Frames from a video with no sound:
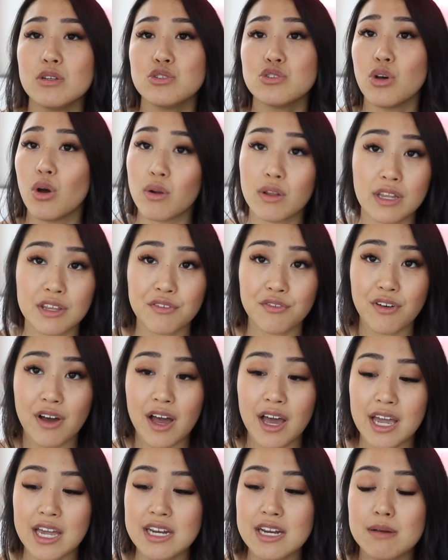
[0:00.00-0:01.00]
totally
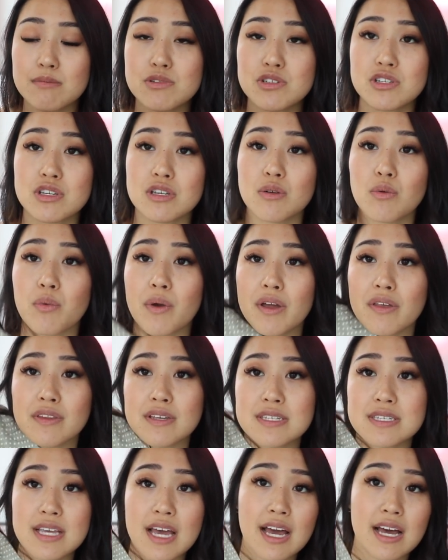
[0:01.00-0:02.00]
fine. I'm just gonna wear
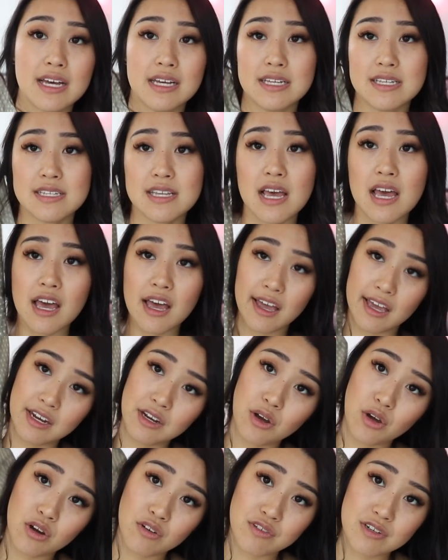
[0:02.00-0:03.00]
this as
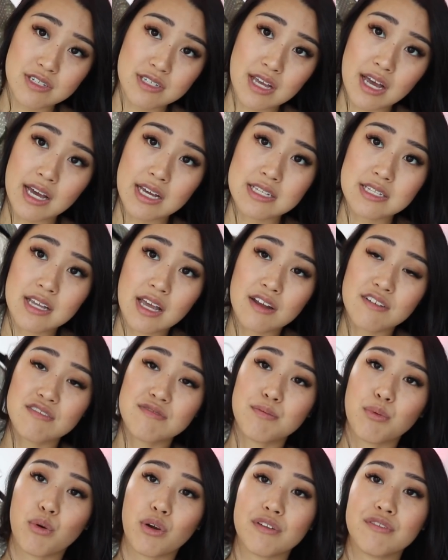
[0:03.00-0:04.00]
an oversized kind
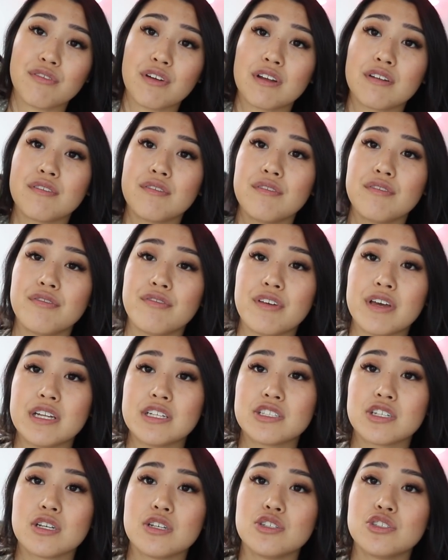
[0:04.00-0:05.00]
of boyfriend
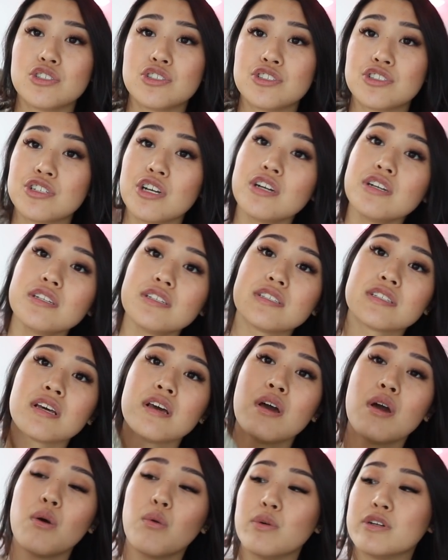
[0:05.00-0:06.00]
fit shirt,
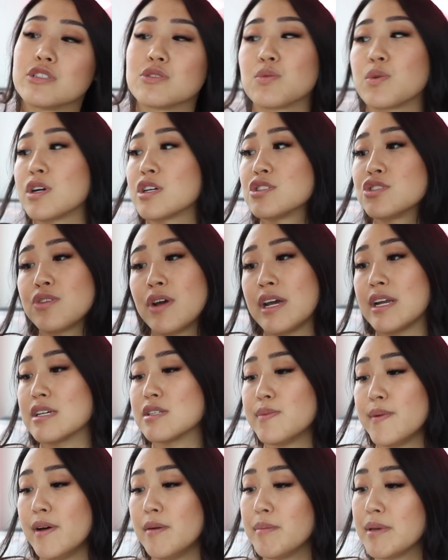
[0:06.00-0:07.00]
which works great
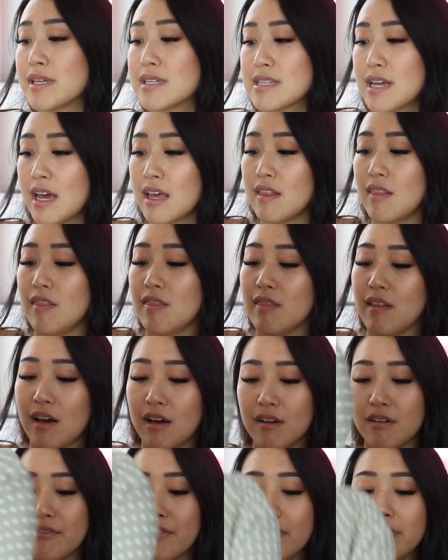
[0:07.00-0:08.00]
as well because I
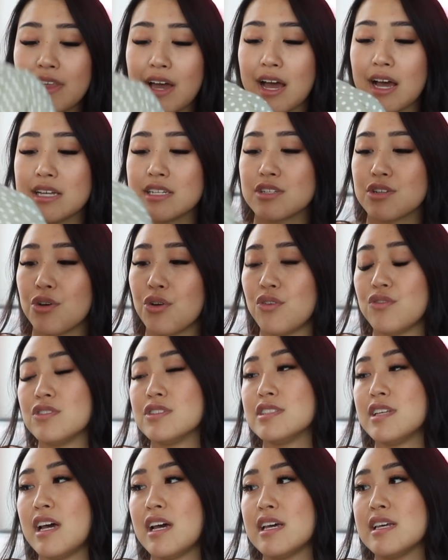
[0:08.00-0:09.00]
love that
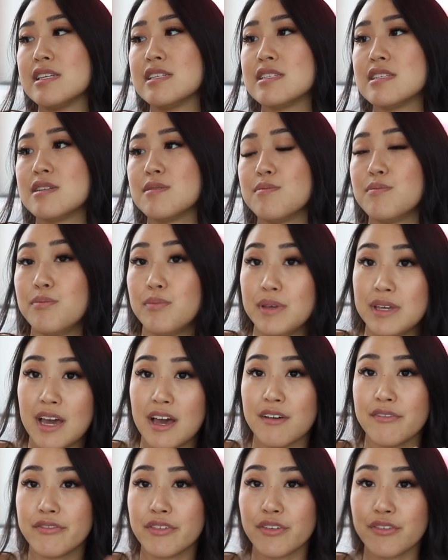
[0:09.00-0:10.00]
oversized
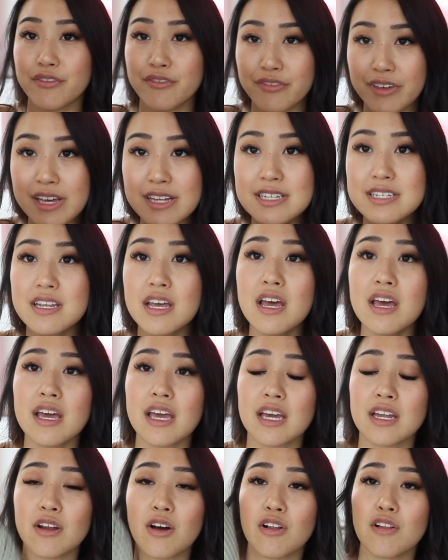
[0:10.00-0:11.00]
BF fit
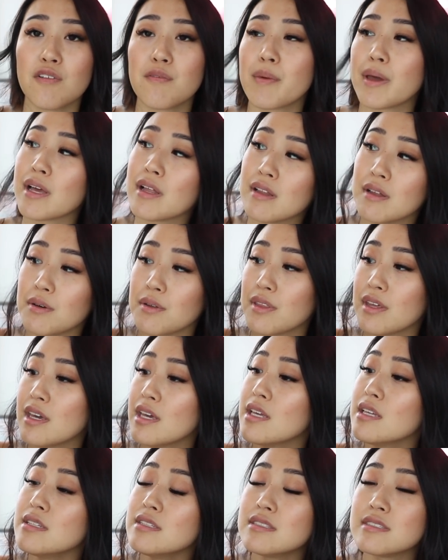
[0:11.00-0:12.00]
in all of my
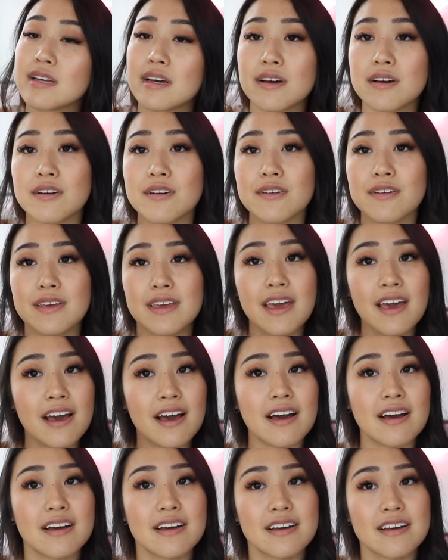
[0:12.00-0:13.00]
clothing. So yeah.